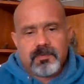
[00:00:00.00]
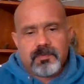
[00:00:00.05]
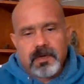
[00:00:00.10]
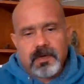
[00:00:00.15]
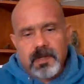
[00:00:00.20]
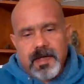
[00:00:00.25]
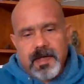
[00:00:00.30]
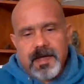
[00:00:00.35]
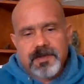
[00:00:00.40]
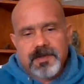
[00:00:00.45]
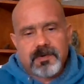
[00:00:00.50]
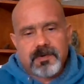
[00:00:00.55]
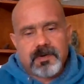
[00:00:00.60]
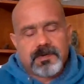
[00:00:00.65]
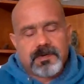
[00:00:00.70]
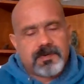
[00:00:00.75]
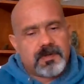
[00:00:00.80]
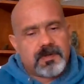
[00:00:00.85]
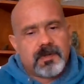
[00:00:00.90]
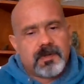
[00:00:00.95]
real answer
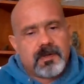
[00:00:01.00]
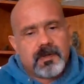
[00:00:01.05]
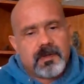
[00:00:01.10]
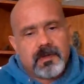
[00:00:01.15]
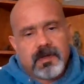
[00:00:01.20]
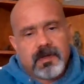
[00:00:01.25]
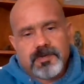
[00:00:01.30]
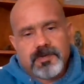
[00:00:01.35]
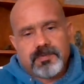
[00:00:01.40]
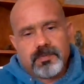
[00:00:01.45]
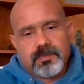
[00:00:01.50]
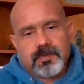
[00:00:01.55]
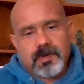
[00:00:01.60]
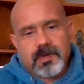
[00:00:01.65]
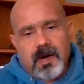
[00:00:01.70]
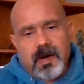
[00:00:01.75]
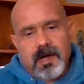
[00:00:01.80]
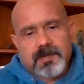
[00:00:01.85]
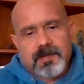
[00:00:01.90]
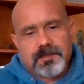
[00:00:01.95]
is through the
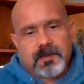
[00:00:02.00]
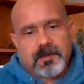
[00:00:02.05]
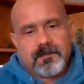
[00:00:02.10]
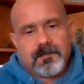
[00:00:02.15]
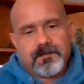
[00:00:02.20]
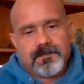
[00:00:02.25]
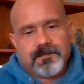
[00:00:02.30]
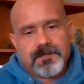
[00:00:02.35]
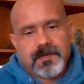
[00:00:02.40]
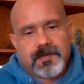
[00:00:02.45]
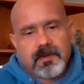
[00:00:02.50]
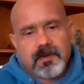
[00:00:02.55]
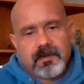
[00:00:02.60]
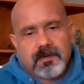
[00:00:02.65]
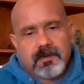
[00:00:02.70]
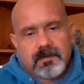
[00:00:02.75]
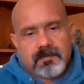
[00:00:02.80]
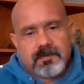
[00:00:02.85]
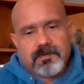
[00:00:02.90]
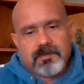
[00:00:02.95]
gospel,
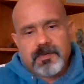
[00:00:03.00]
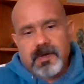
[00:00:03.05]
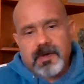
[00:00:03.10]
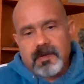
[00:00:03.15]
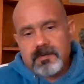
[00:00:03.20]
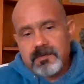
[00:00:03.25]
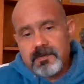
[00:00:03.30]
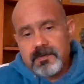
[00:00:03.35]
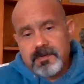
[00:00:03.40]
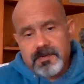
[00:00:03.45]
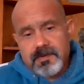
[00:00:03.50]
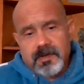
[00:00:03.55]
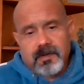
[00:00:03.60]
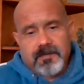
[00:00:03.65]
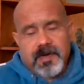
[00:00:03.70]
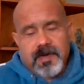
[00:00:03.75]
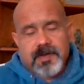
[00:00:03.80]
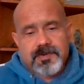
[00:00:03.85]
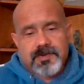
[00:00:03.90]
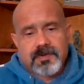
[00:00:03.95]
through the
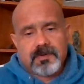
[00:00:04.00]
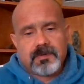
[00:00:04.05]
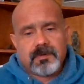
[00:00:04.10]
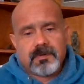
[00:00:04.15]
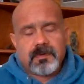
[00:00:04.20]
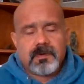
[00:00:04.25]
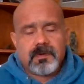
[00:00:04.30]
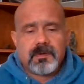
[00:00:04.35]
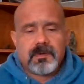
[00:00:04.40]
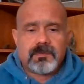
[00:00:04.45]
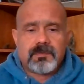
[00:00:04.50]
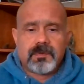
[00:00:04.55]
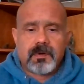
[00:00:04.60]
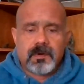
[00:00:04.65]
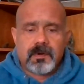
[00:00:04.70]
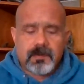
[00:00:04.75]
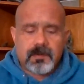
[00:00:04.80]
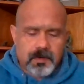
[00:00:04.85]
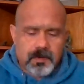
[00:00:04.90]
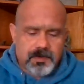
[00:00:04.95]
salvation through
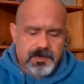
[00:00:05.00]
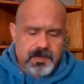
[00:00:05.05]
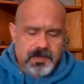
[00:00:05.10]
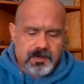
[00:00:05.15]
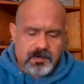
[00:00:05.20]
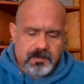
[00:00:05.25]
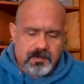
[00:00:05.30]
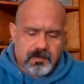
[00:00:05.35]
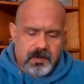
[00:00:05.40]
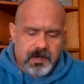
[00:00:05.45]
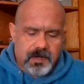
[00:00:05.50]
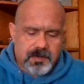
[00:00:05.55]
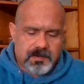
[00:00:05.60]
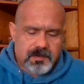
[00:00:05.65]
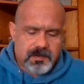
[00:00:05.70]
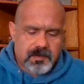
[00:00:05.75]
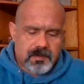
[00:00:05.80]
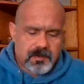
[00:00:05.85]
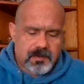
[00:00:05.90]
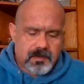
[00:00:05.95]
our Lord Jesus
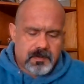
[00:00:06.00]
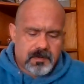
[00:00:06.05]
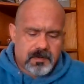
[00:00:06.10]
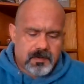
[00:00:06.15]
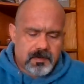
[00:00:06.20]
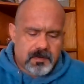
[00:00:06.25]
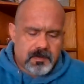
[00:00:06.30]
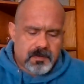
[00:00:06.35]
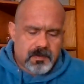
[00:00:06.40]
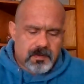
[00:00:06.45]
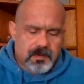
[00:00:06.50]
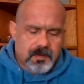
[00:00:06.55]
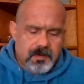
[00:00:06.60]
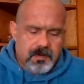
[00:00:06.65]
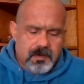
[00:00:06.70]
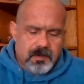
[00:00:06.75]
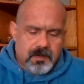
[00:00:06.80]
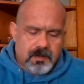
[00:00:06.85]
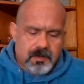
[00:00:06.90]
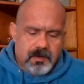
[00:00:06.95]
Christ.
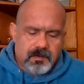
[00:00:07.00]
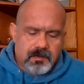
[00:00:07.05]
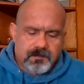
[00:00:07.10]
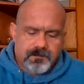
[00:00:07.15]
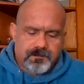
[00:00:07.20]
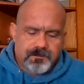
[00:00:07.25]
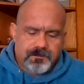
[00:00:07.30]
You know,